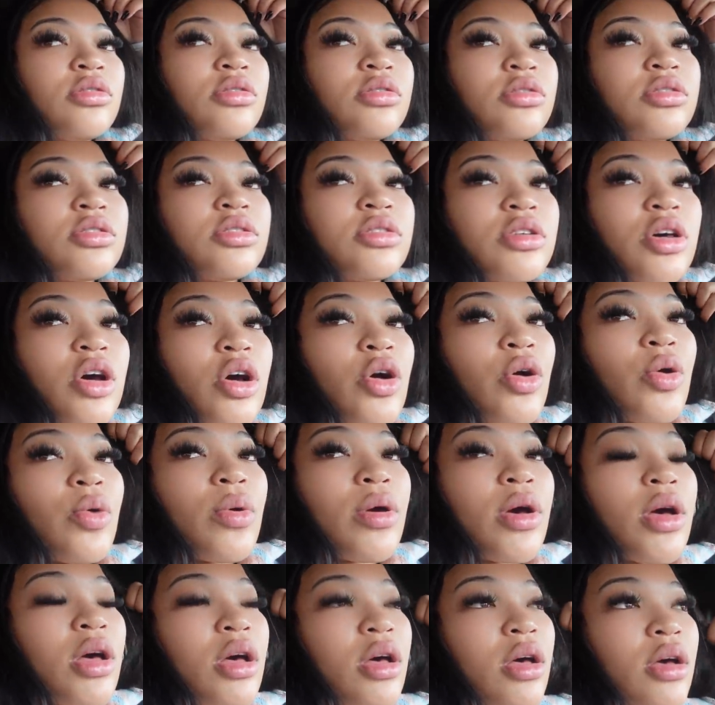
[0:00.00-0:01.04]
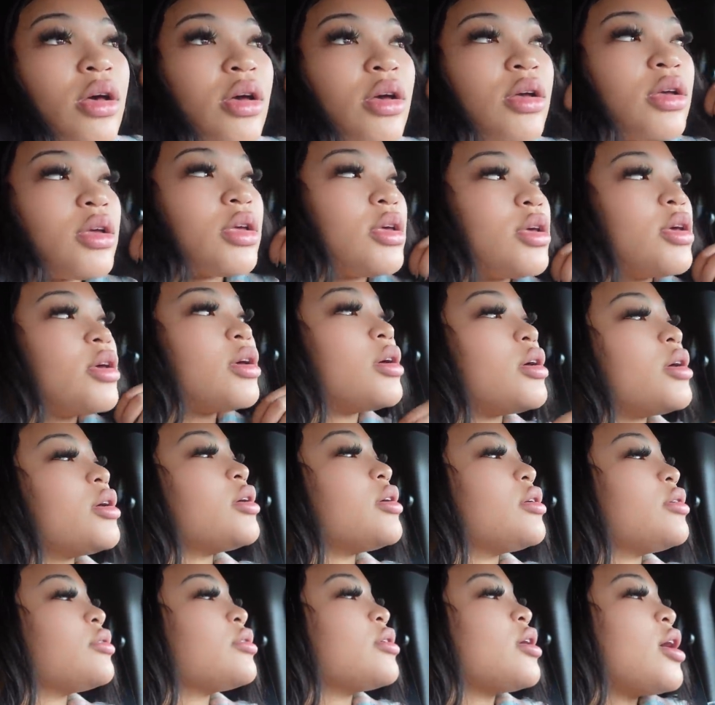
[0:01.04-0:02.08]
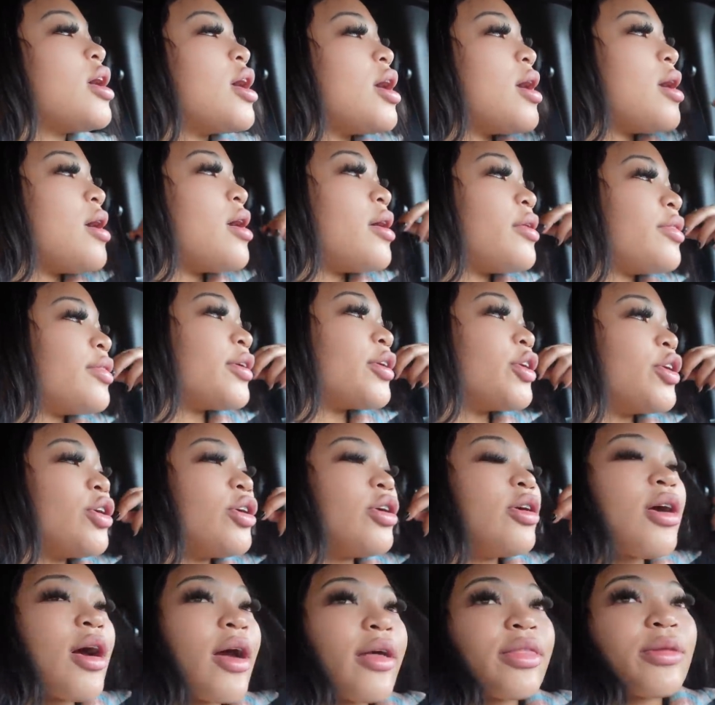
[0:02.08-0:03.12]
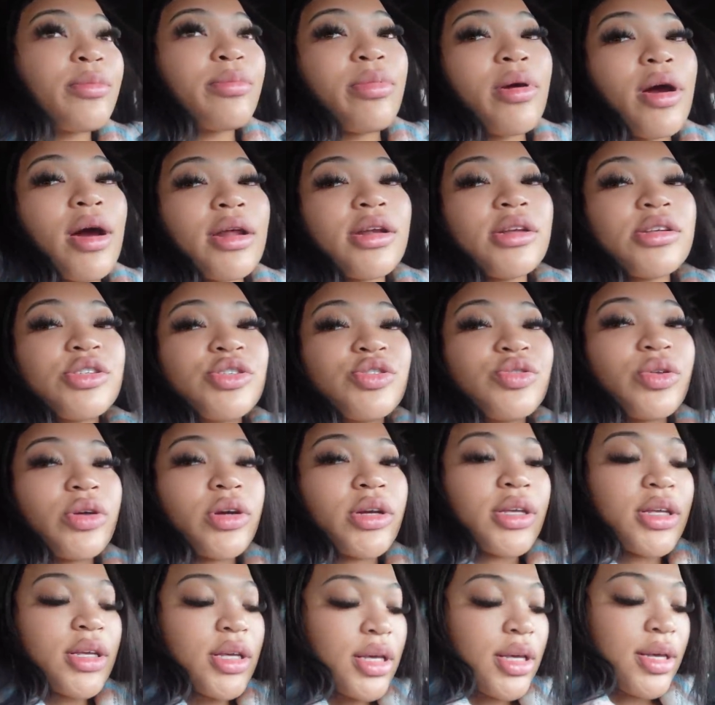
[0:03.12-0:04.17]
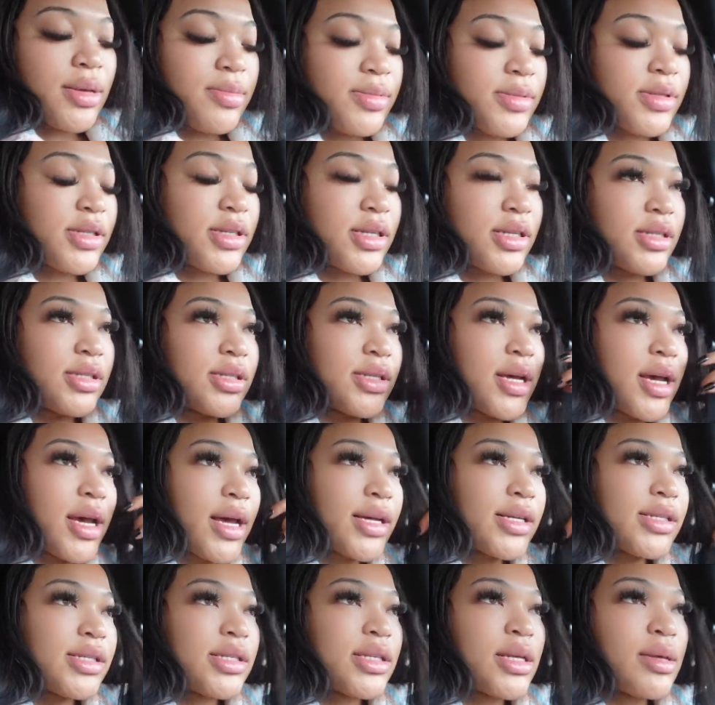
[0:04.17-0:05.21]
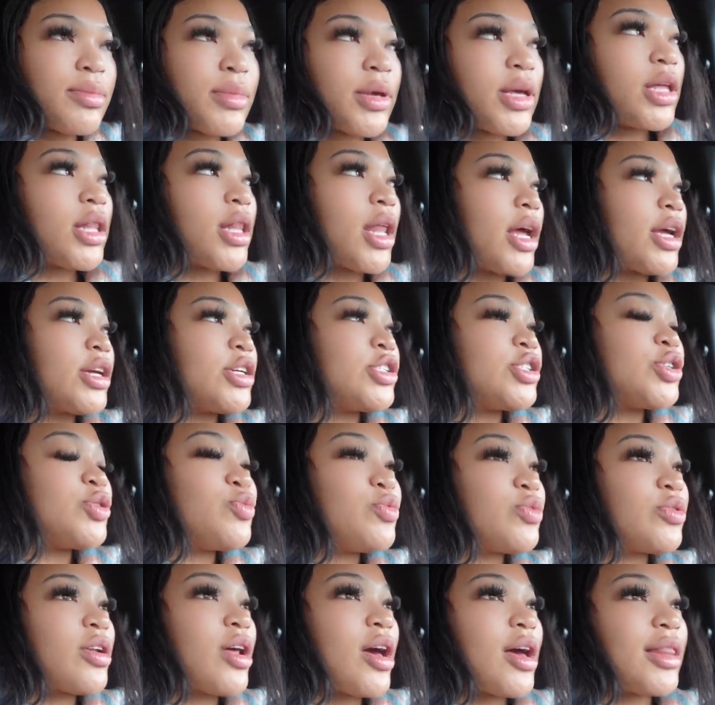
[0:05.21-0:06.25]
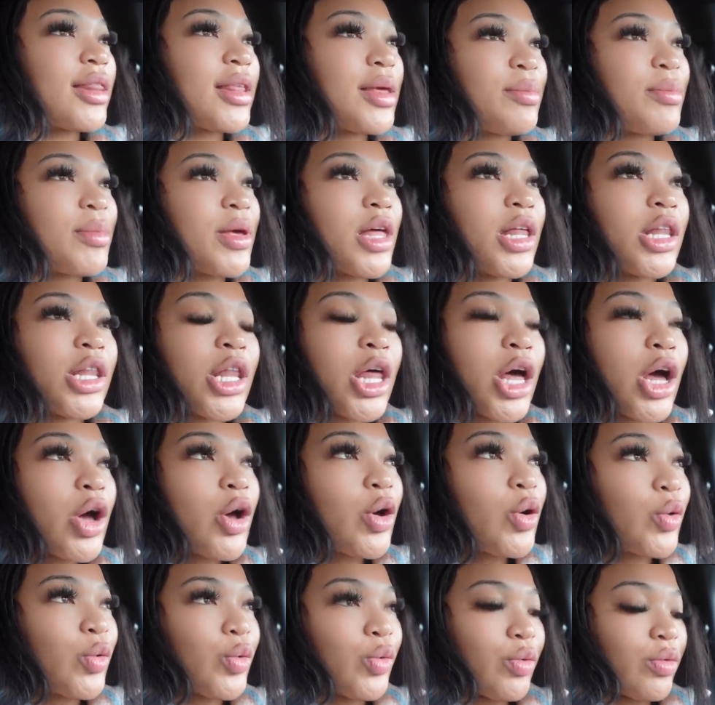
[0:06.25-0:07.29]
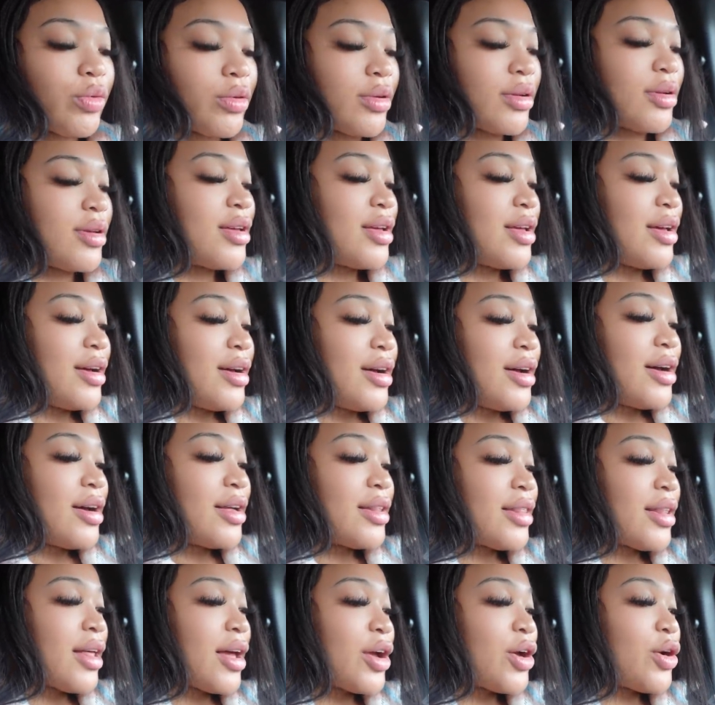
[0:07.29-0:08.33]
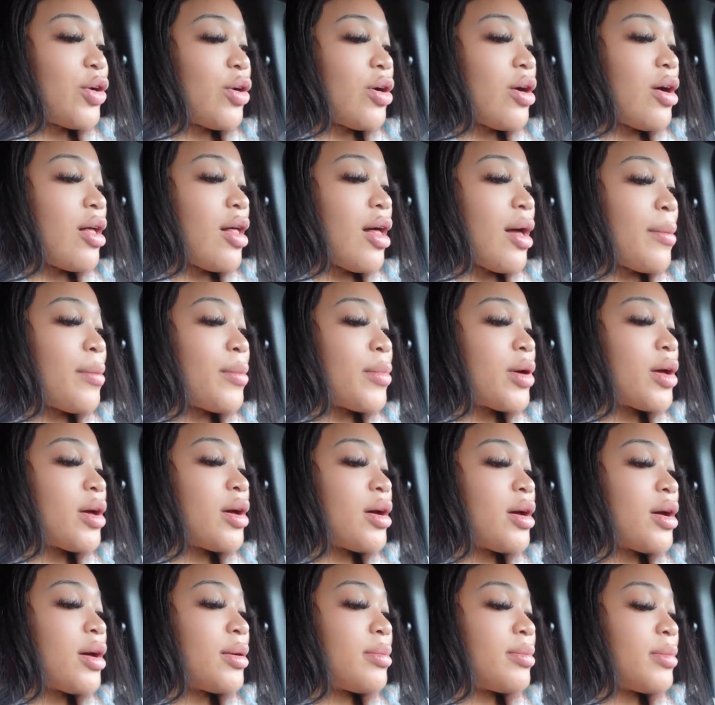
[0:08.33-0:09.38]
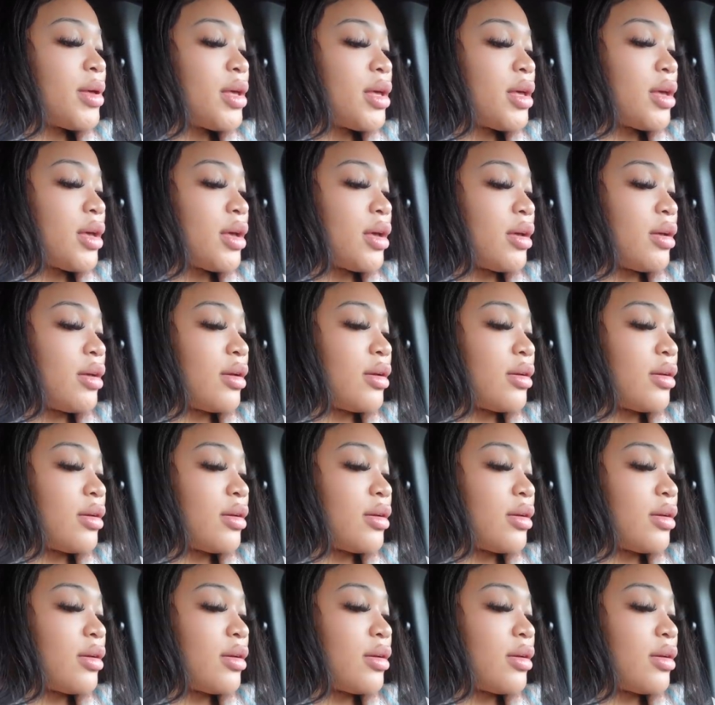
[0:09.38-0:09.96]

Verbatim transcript: so yeah. And the girl at the Prada store keeps texting me like she will not leave me alone. Like, girl, I'm coming.